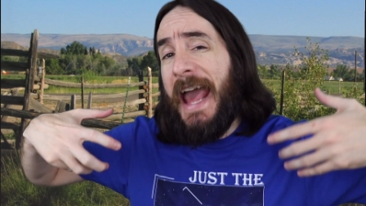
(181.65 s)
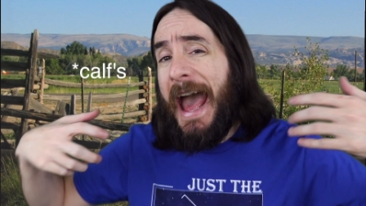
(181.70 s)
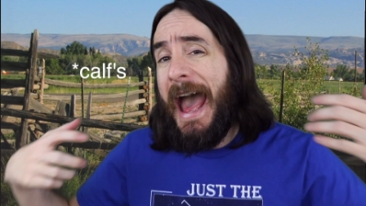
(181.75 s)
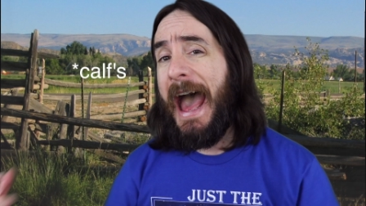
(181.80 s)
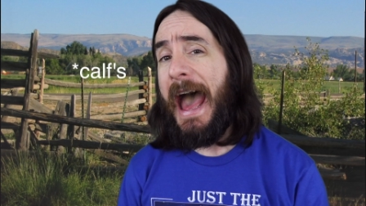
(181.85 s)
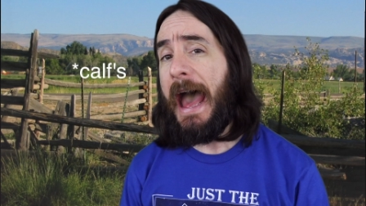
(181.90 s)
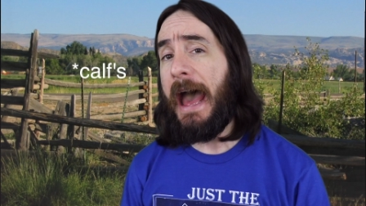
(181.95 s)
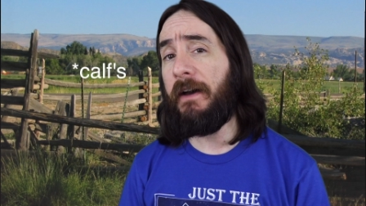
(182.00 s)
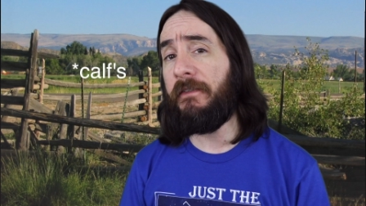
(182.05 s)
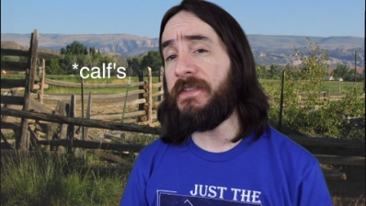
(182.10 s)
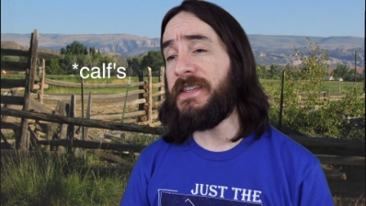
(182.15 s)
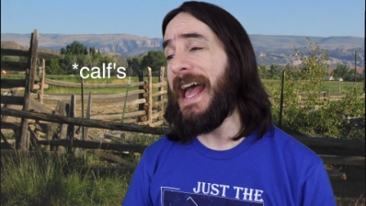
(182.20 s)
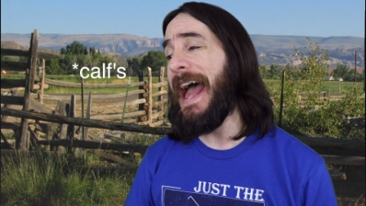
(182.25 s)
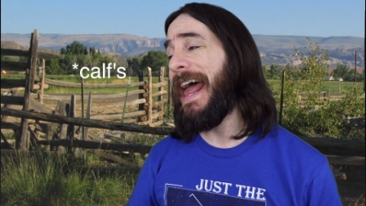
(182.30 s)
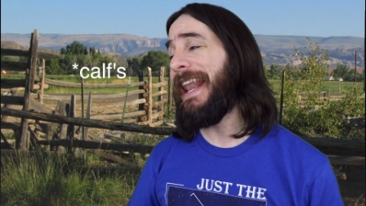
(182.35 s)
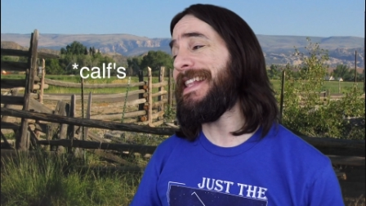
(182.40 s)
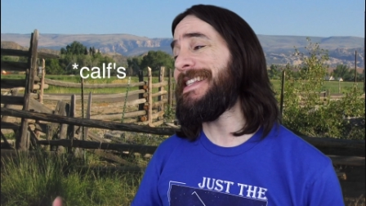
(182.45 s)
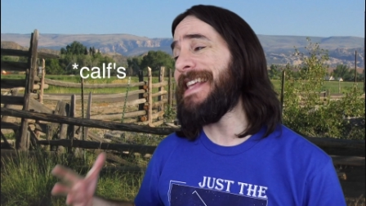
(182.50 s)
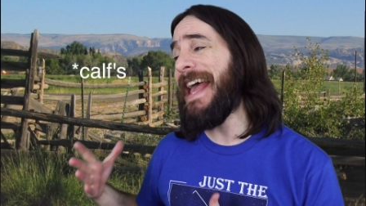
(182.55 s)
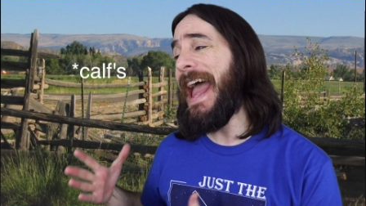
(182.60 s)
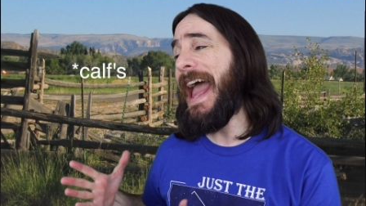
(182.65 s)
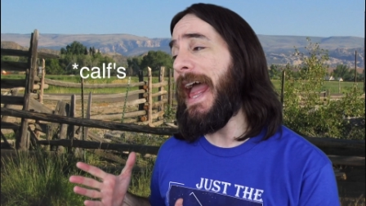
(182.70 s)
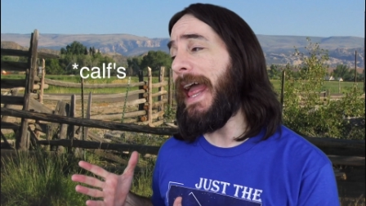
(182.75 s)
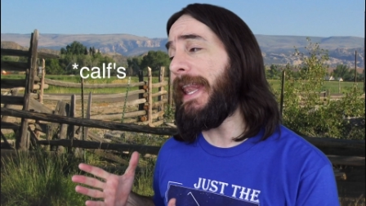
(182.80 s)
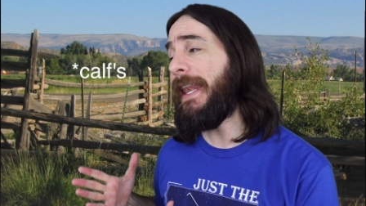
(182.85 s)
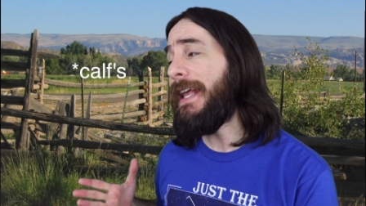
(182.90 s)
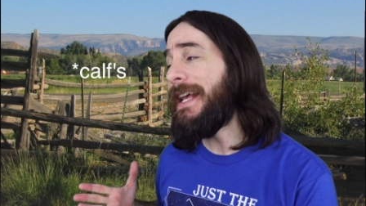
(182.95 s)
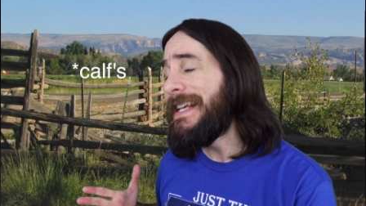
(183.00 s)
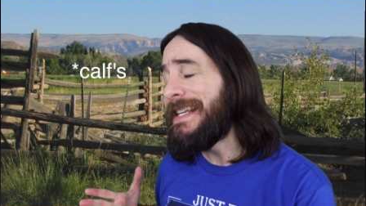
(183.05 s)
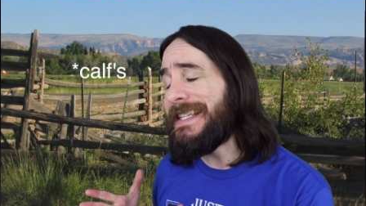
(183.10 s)
calves had its
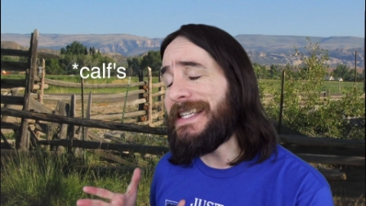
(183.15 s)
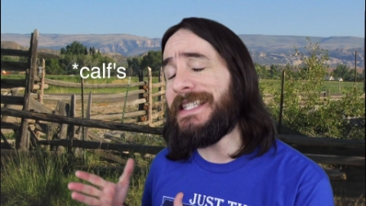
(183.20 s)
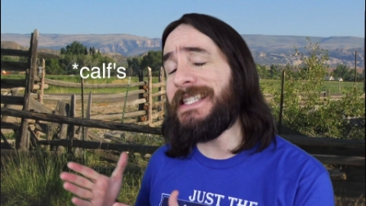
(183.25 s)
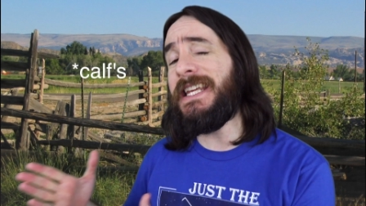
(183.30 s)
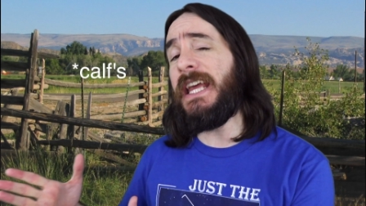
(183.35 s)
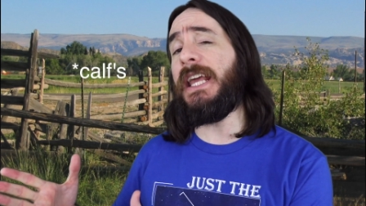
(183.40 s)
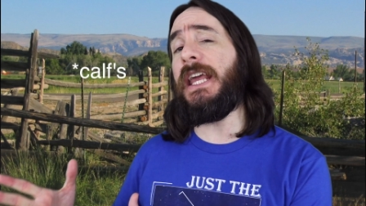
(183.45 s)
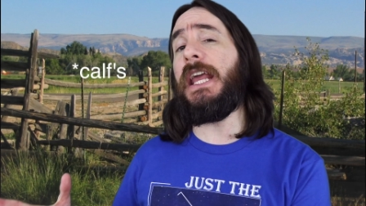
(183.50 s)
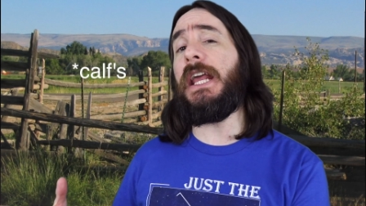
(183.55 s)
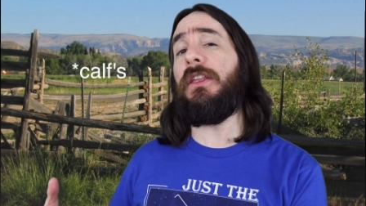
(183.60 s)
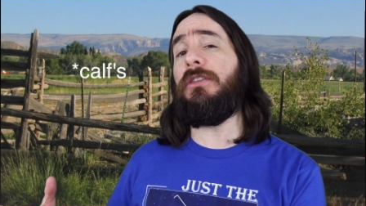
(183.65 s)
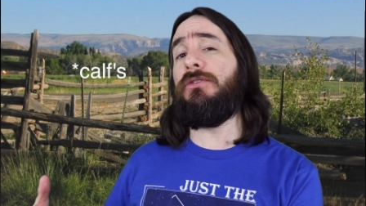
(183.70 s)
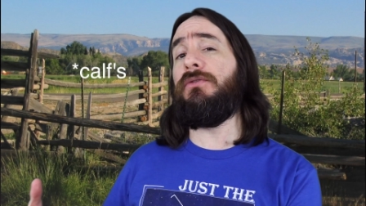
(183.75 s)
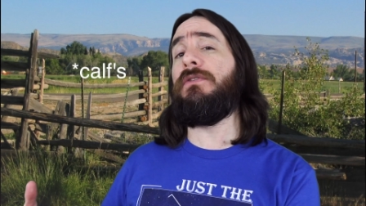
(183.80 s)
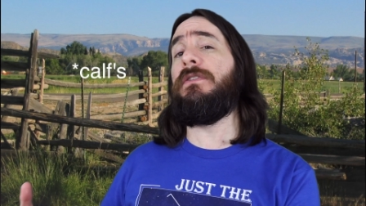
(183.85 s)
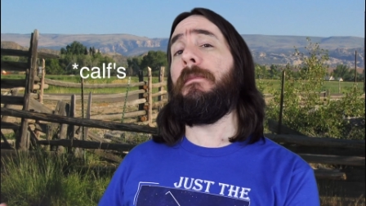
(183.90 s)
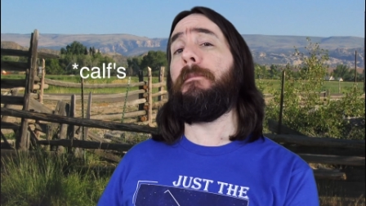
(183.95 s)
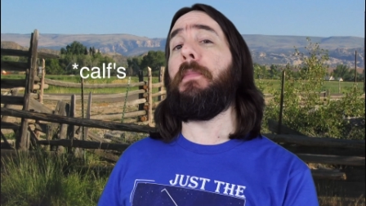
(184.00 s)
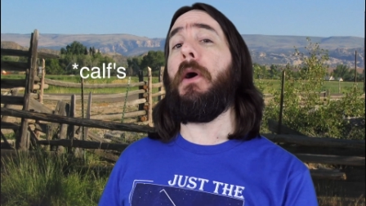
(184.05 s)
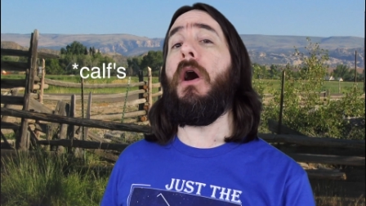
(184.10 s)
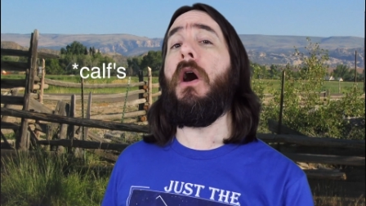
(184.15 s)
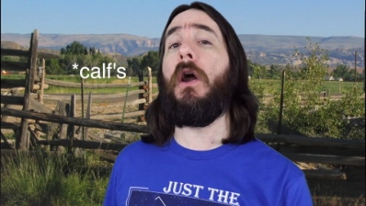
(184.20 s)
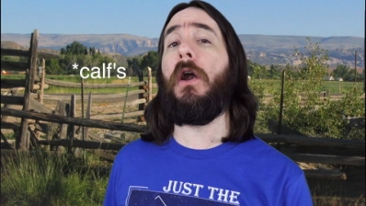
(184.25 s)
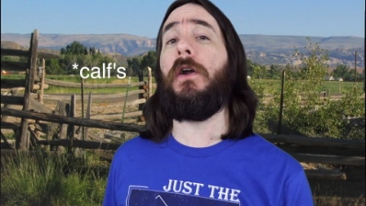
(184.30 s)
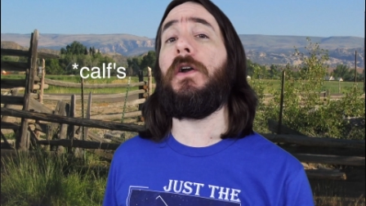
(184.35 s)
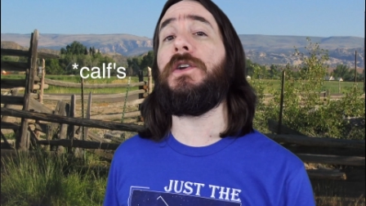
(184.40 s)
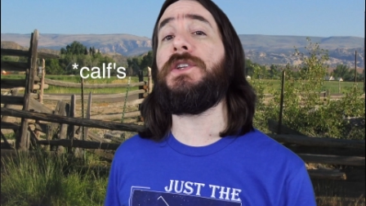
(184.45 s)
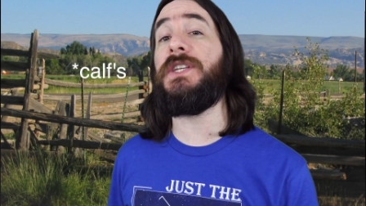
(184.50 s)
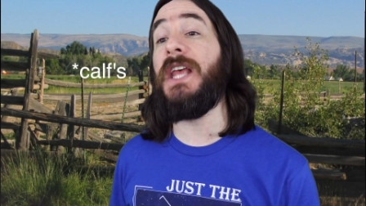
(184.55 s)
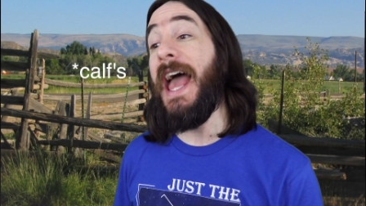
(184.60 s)
head sticking through the
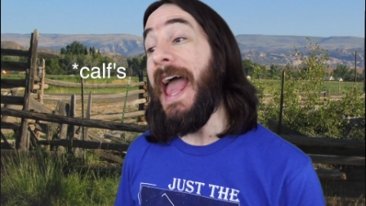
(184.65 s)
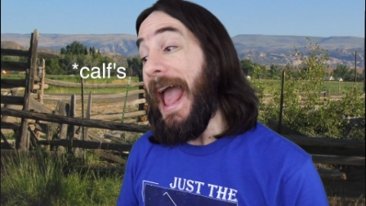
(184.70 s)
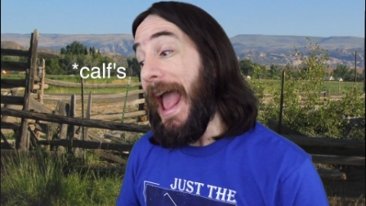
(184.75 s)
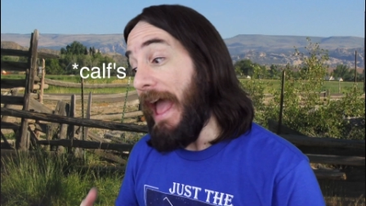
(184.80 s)
bars,